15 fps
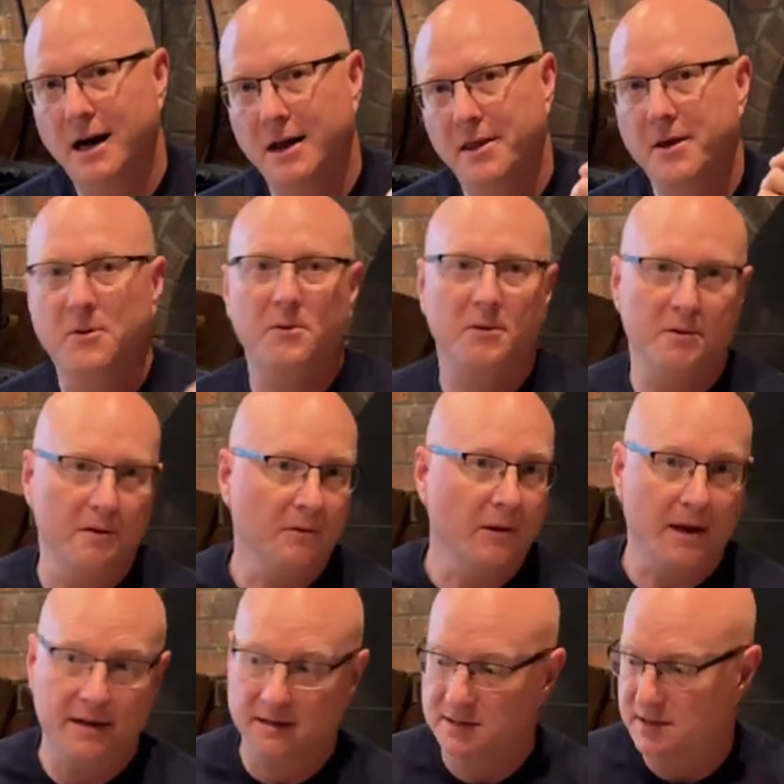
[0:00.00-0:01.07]
They were the
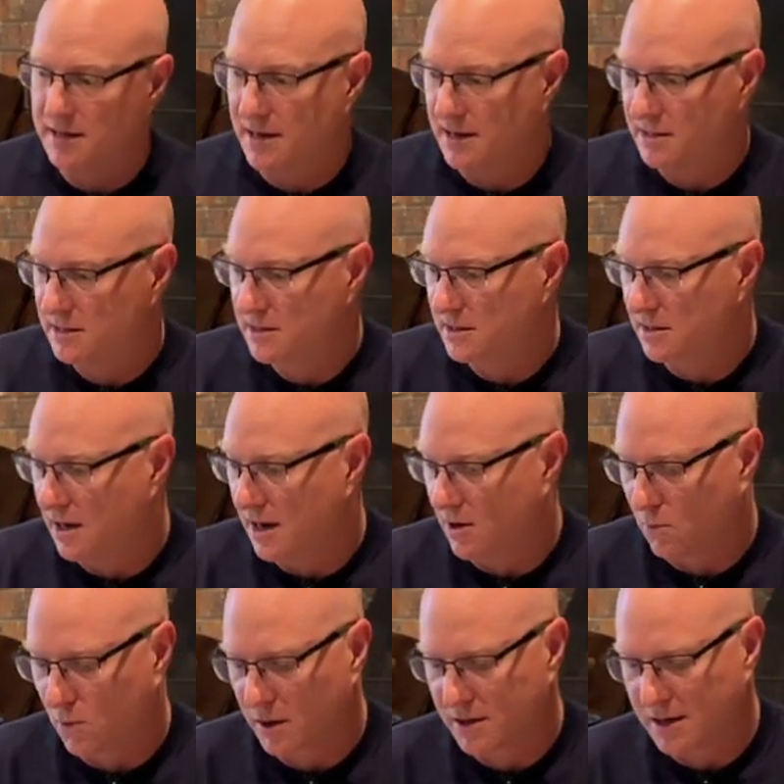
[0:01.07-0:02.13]
lengths that
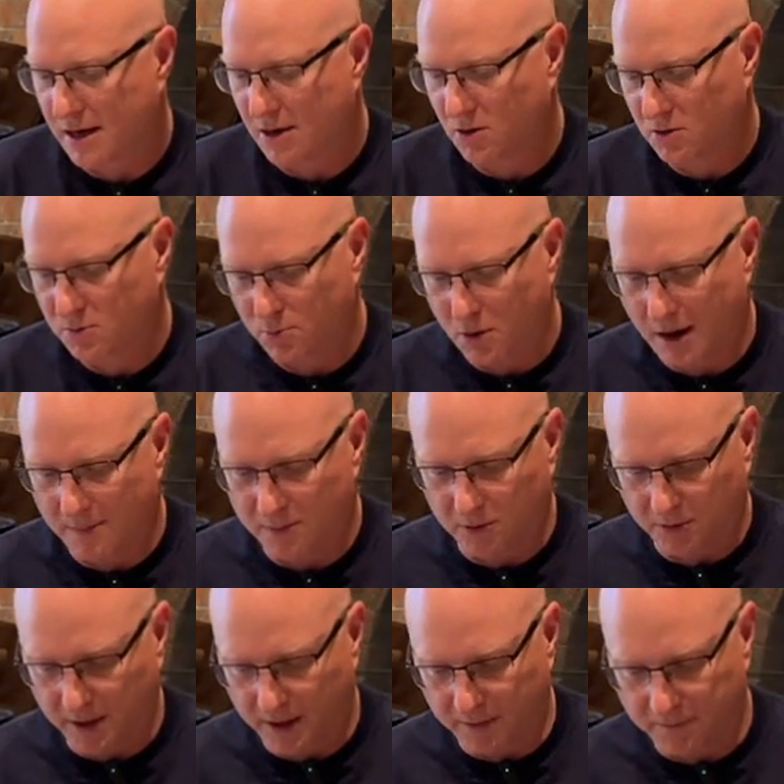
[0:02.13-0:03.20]
worked out
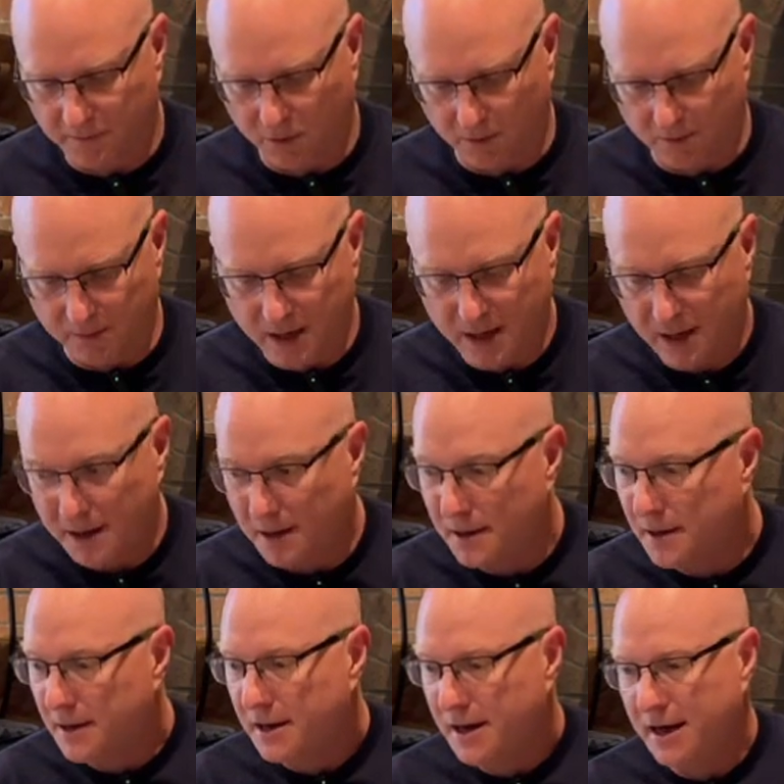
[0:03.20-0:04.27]
properly for me.
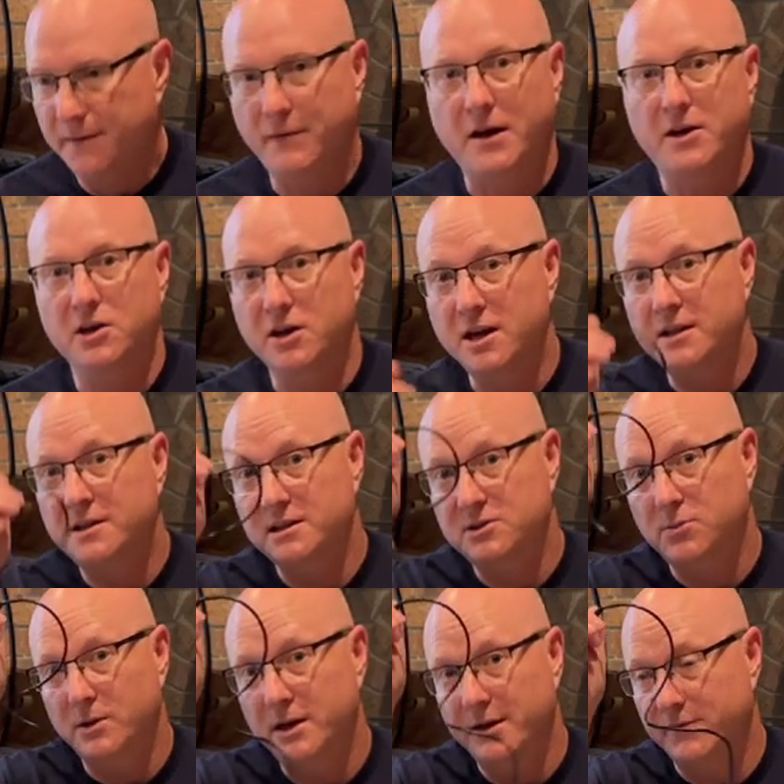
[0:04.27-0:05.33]
If I could get this
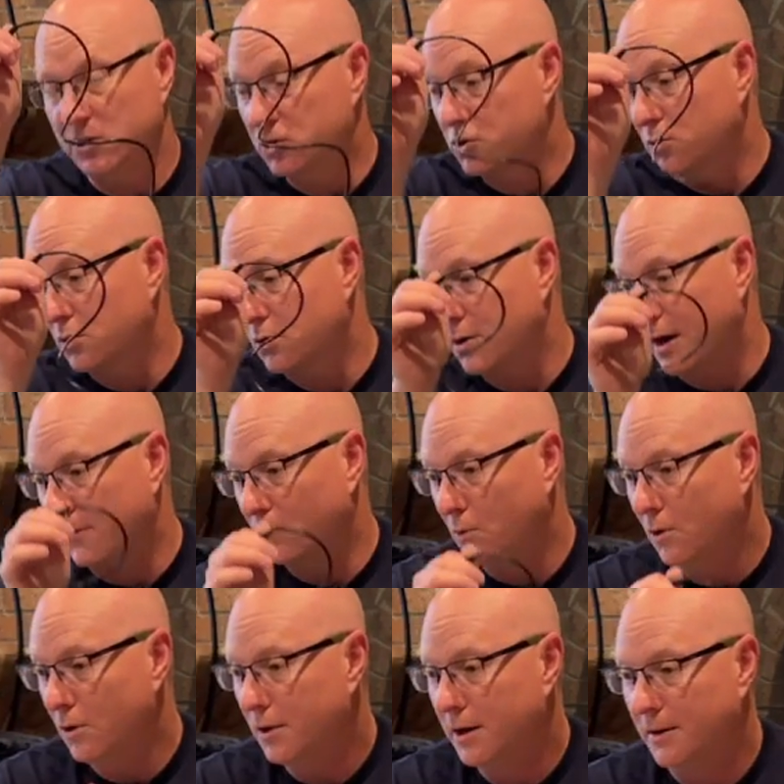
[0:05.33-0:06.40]
one even shorter, I
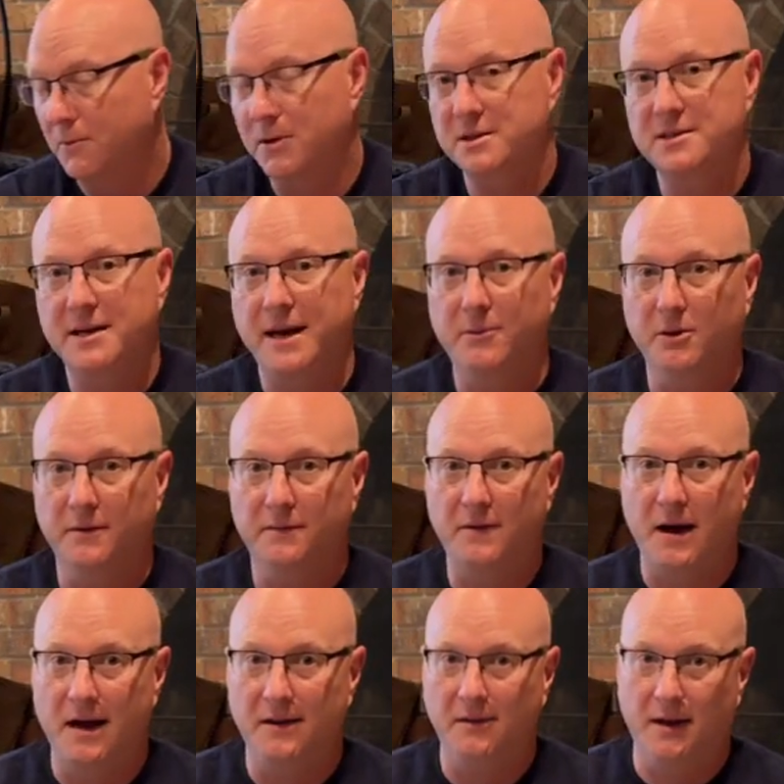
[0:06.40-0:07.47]
would. I wasn't able to
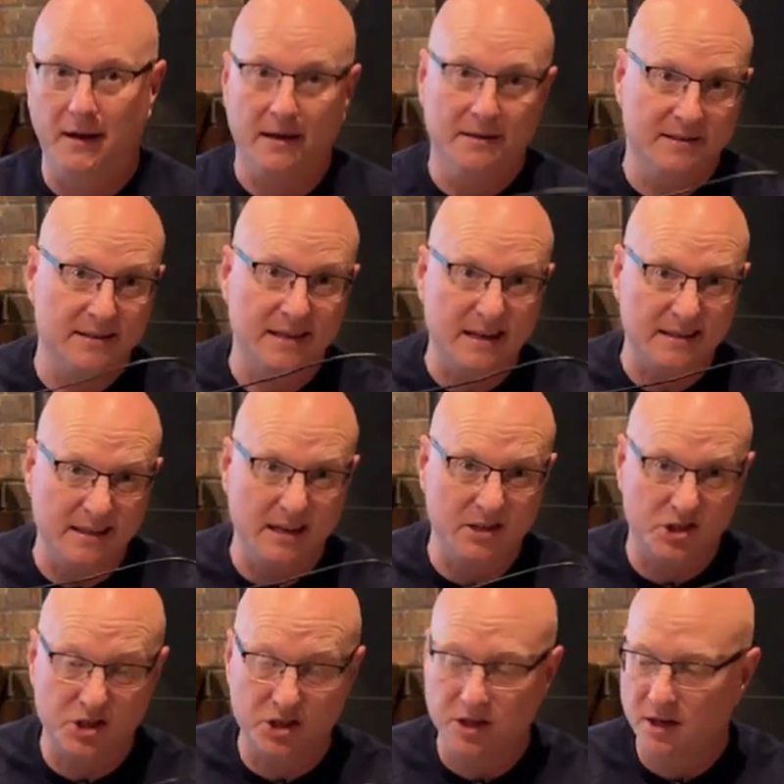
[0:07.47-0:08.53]
find like a
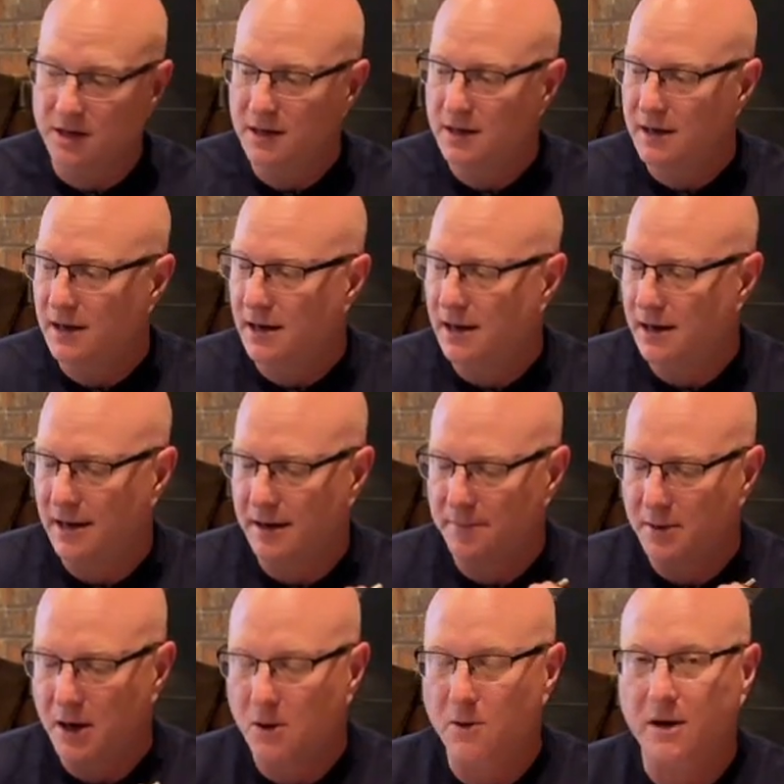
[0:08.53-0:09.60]
6-inch
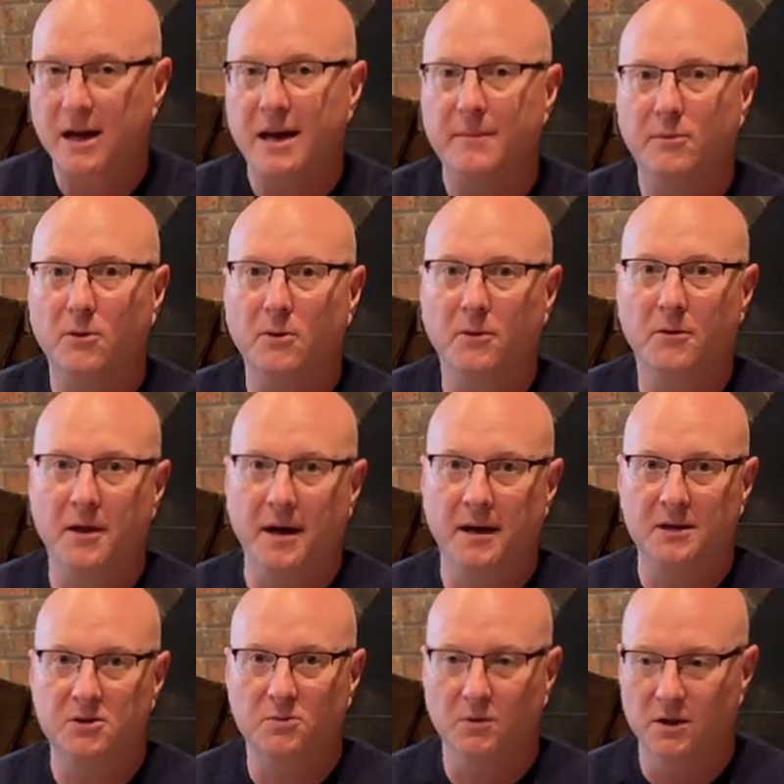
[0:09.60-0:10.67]
power cable
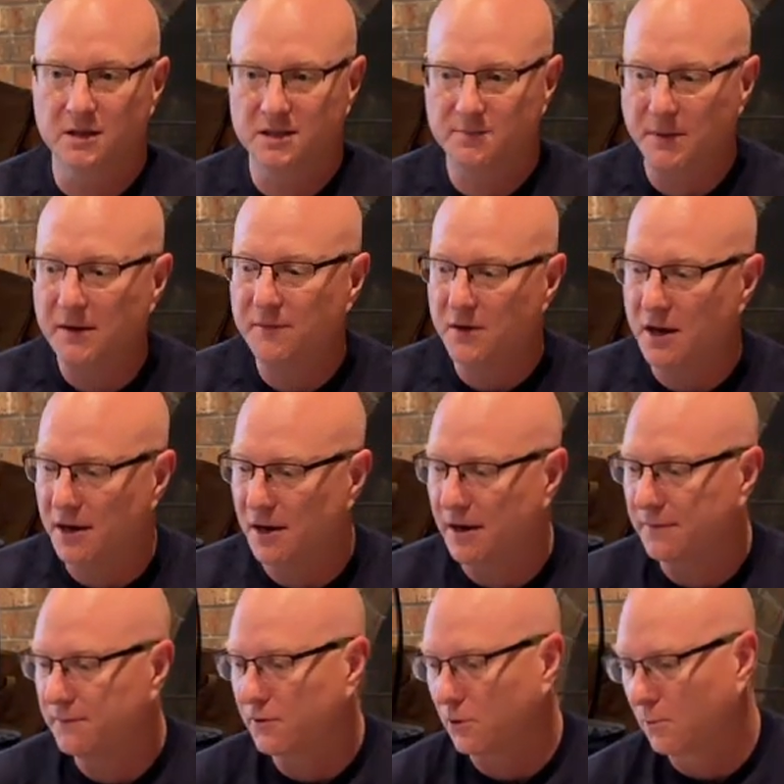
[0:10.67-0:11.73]
that was beefy
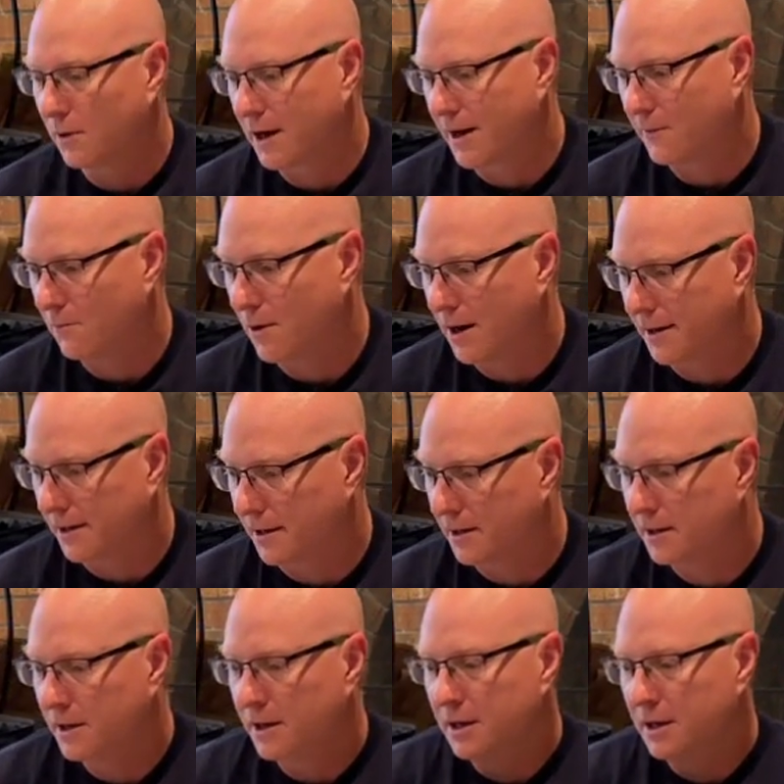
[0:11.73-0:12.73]
enough for what I wanted.